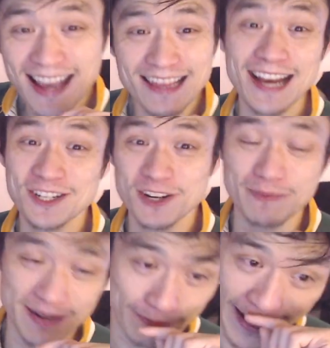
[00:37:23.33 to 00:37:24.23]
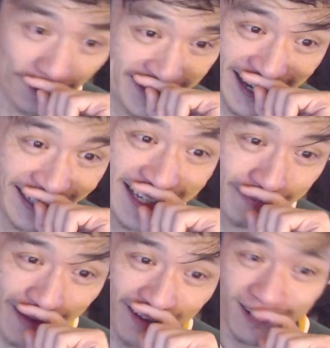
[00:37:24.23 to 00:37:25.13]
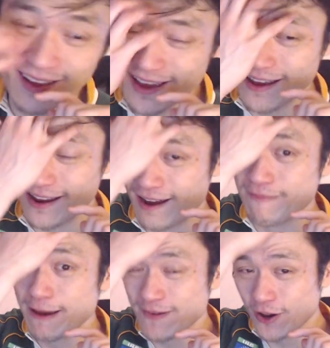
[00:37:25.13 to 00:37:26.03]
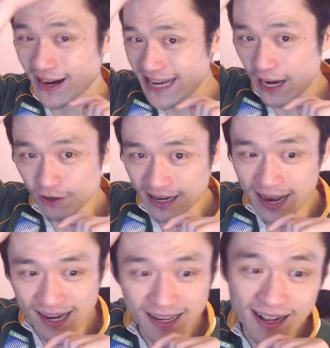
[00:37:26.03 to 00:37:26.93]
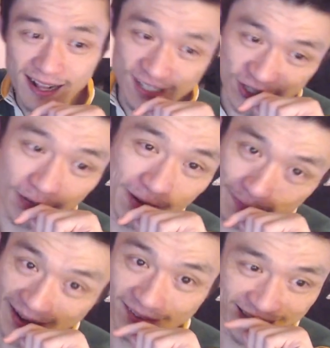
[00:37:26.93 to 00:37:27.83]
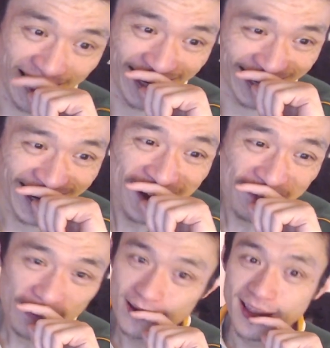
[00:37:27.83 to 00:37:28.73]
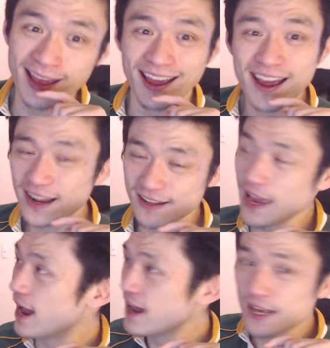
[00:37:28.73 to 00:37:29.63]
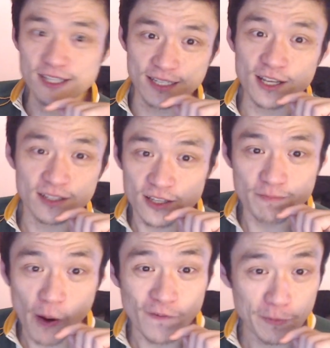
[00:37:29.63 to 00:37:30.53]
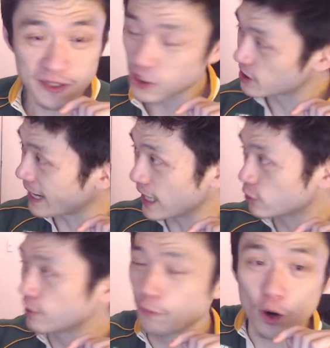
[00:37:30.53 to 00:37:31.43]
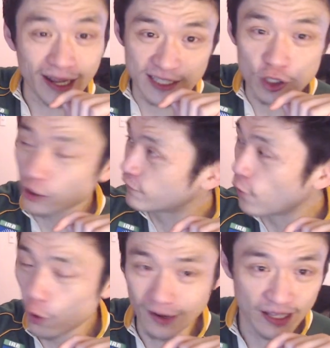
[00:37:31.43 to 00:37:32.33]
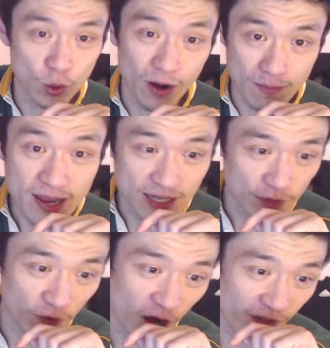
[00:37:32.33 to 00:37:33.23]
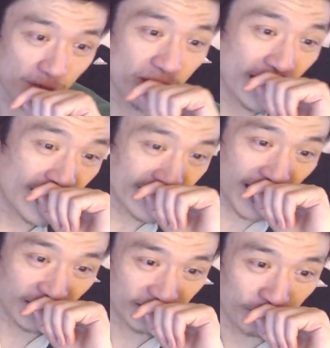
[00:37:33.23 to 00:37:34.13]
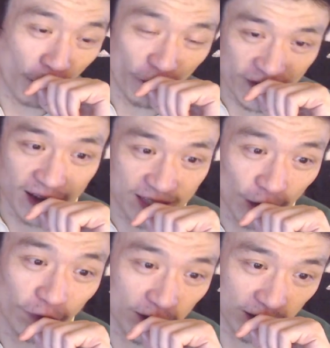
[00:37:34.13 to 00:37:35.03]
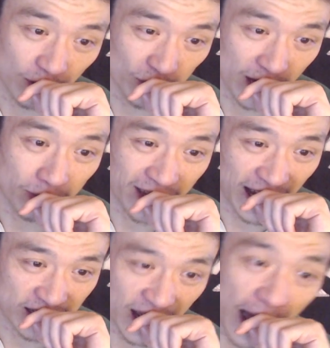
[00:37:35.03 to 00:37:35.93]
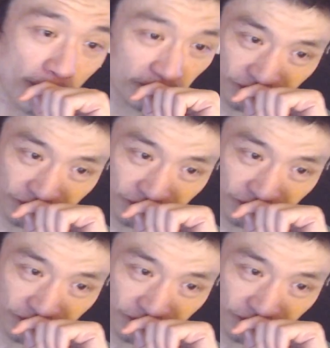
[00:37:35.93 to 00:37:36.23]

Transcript: That should have been a penalty at least, man. Maybe not a yellow card. It should have been a penalty. Yeah. Perfect position to catch when the ball gets knocked forward like 20 meters in front of him. Yeah, perfect. Yeah, definitely was able to catch that.